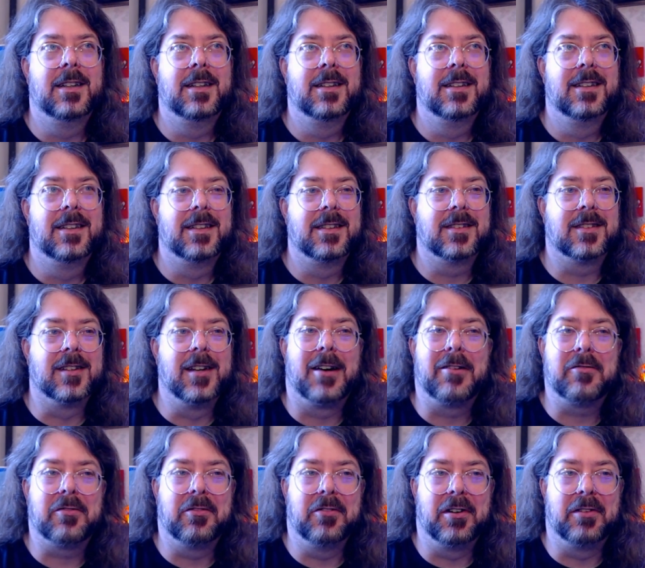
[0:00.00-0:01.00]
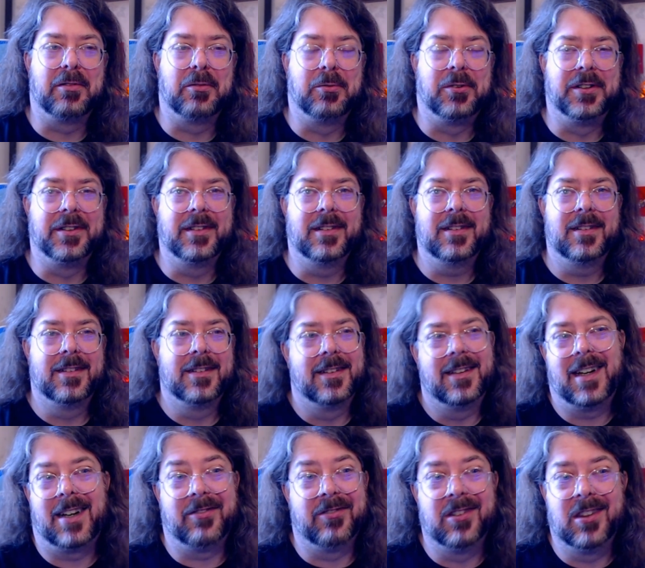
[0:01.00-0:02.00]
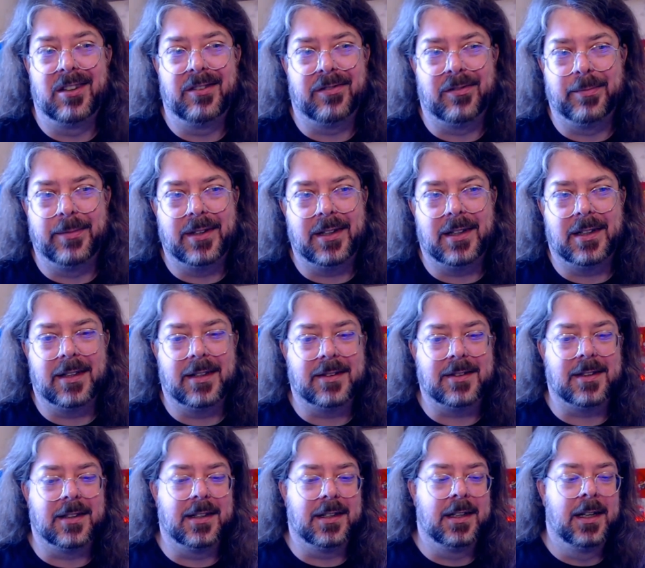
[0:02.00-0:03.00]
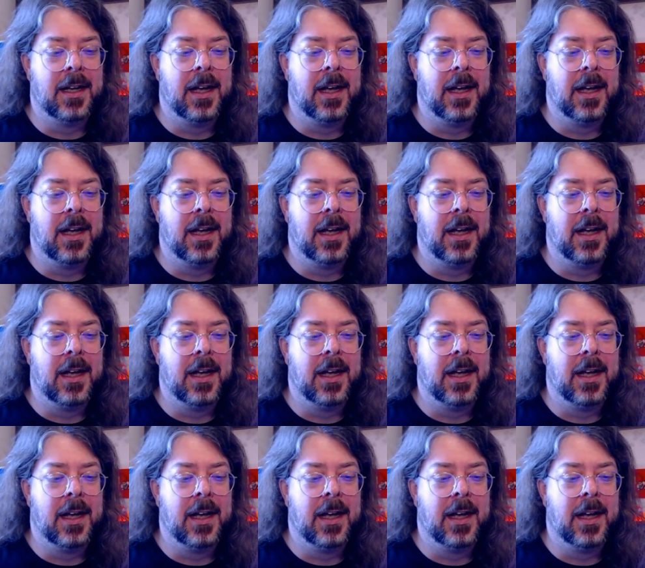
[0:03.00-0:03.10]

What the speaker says: it's not for everyone. Not really for me, honestly.